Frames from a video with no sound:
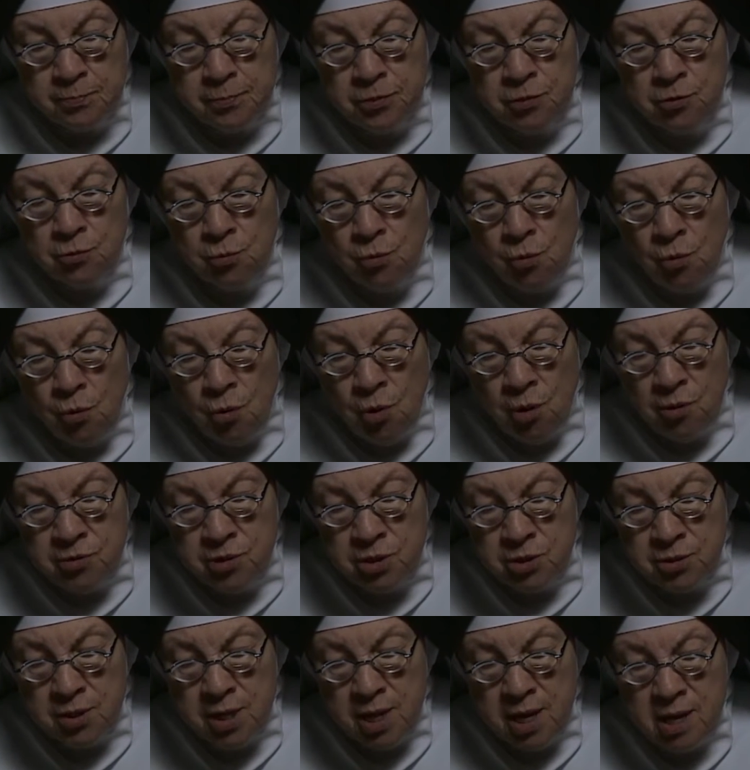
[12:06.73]
Through all
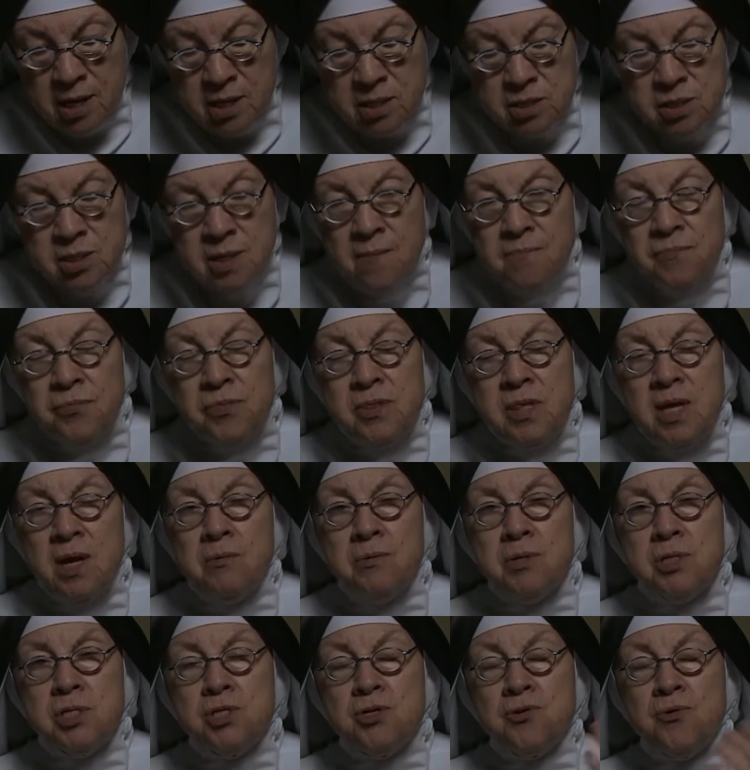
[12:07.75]
their days, they
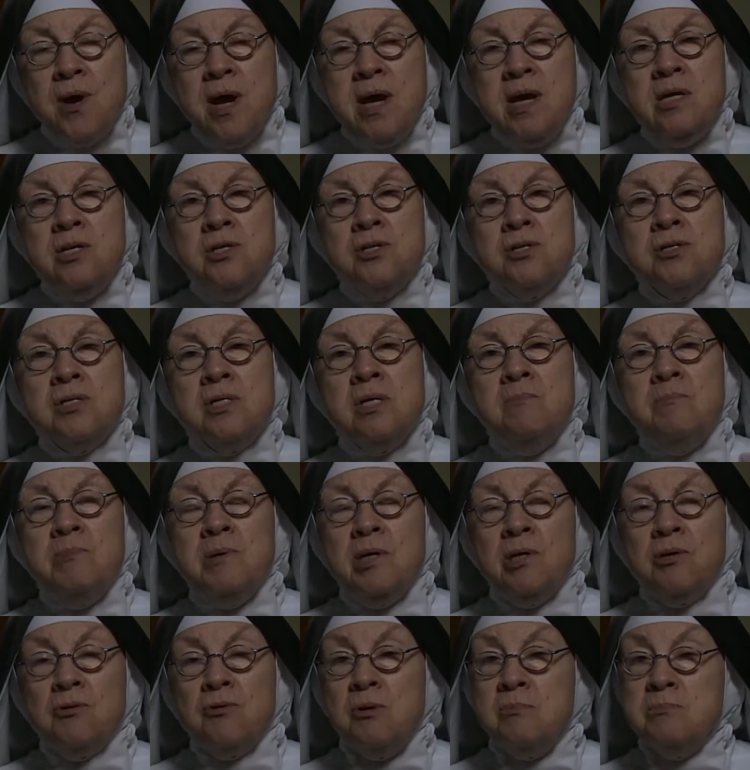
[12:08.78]
were strangers and
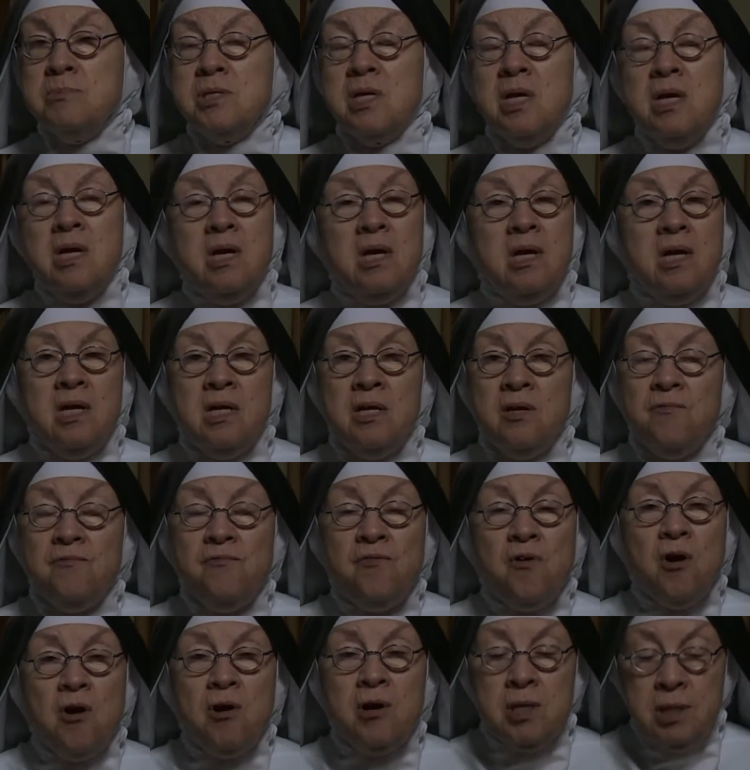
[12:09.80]
pilgrims in a
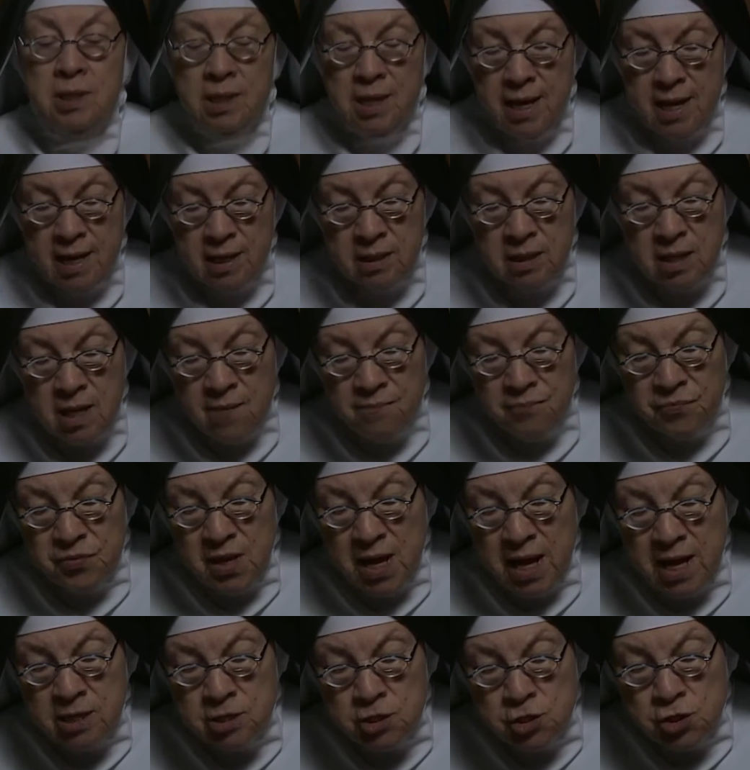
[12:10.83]
foreign land,
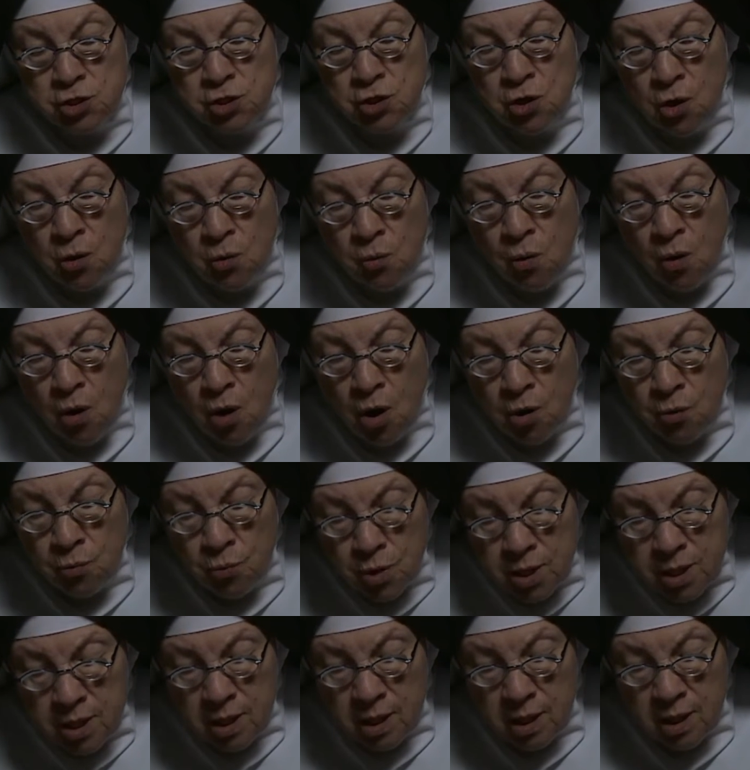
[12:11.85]
and so are
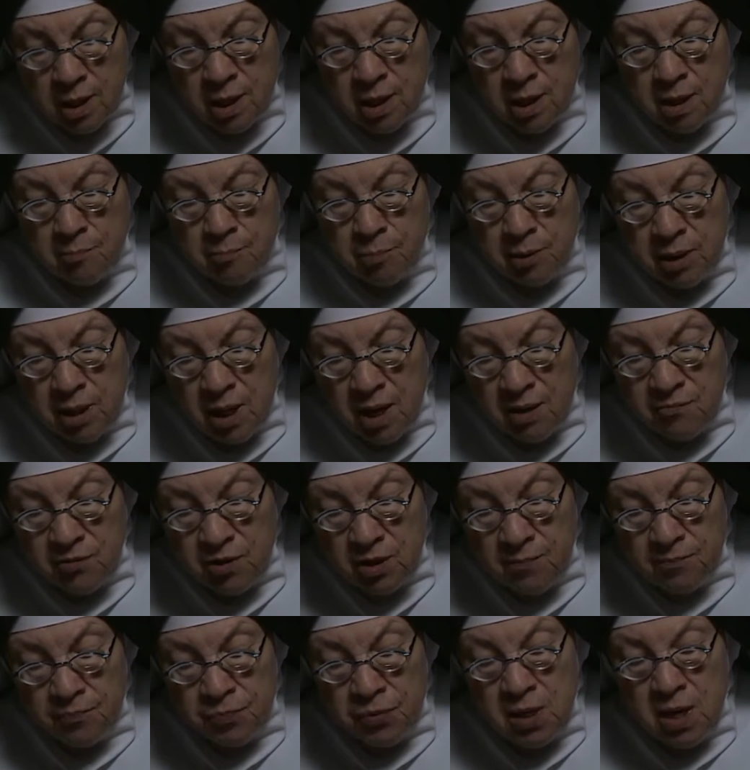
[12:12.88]
we,
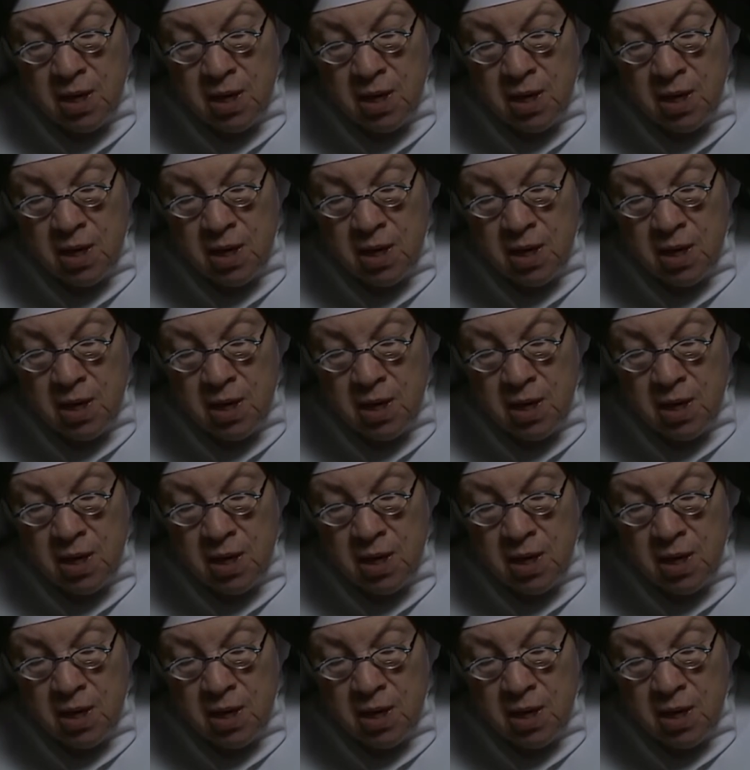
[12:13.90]
beloved.